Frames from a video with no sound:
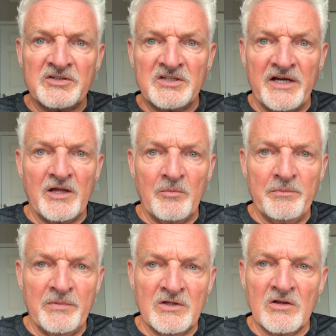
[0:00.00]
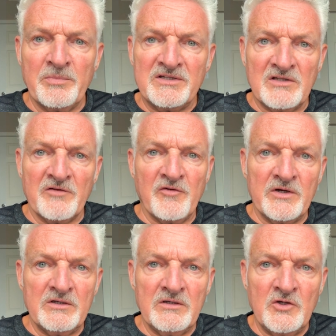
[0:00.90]
setup a little bit
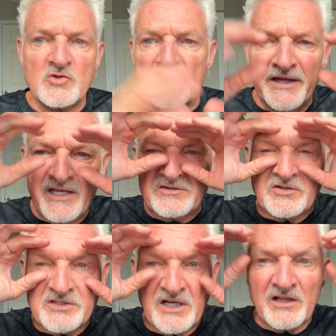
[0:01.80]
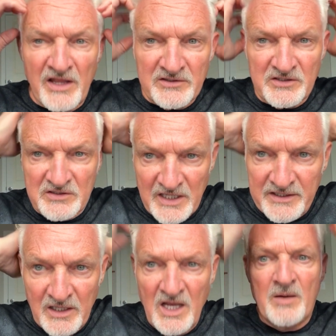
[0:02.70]
different. Usually I got the sunglasses
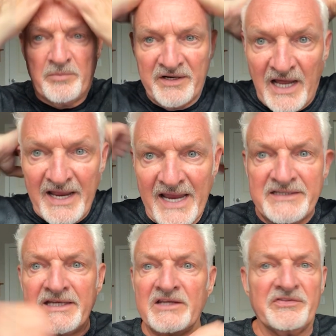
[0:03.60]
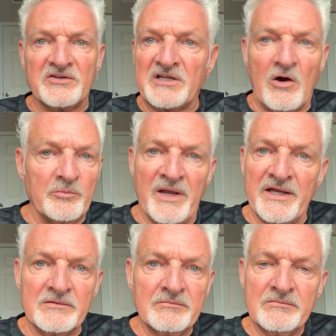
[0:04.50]
on, but I had to get this out,
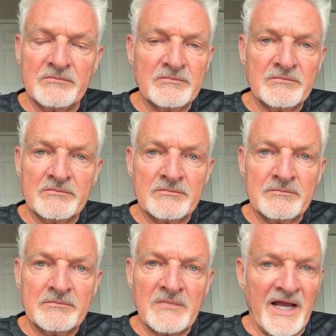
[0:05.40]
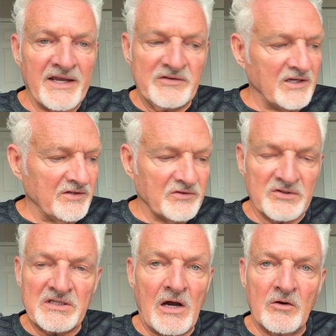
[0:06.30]
man. I had to get
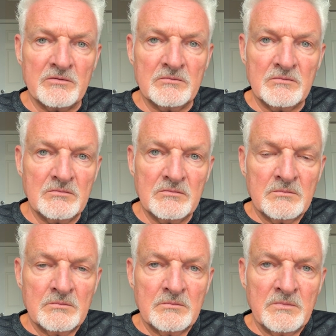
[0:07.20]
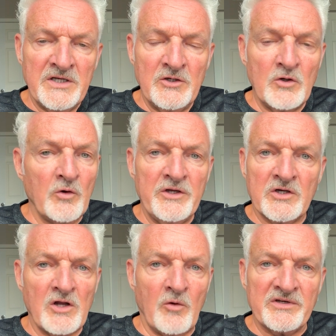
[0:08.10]
this out. And you
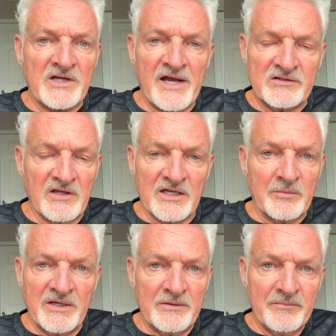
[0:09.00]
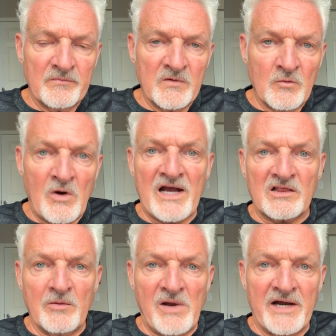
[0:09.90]
could always contact me, Rock
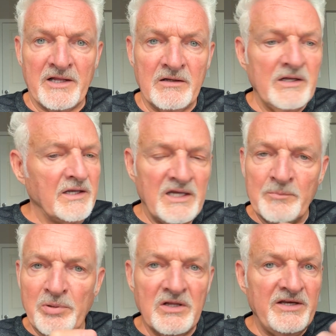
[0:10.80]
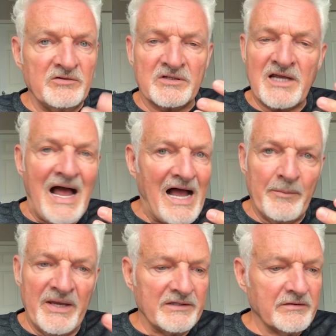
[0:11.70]
LaManna. And please
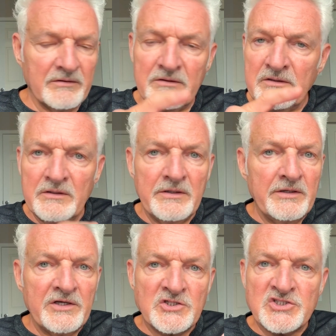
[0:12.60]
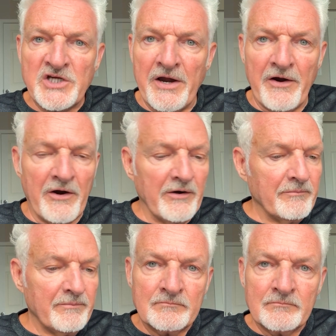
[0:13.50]
comment,
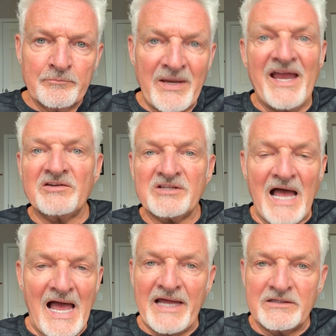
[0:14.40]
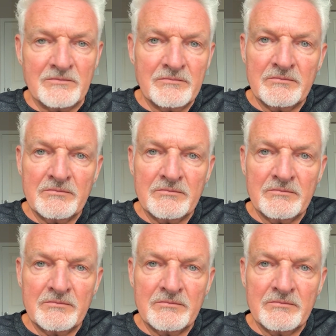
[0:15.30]
share, pass on